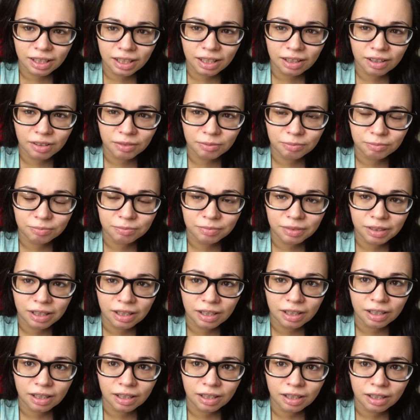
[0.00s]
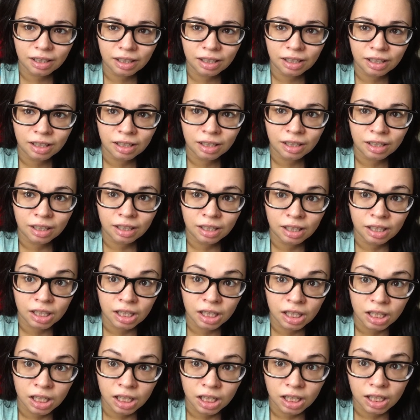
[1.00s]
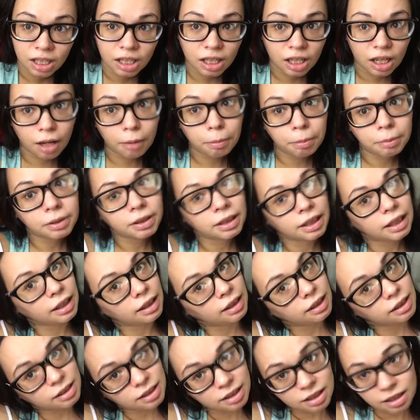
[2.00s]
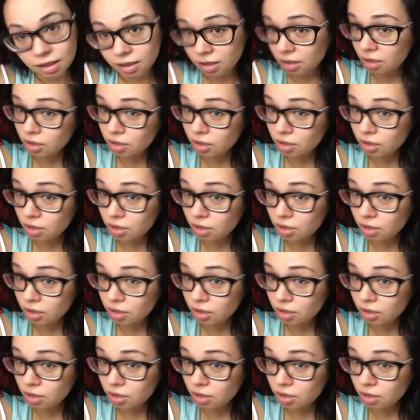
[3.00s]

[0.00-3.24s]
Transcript: in a couple days.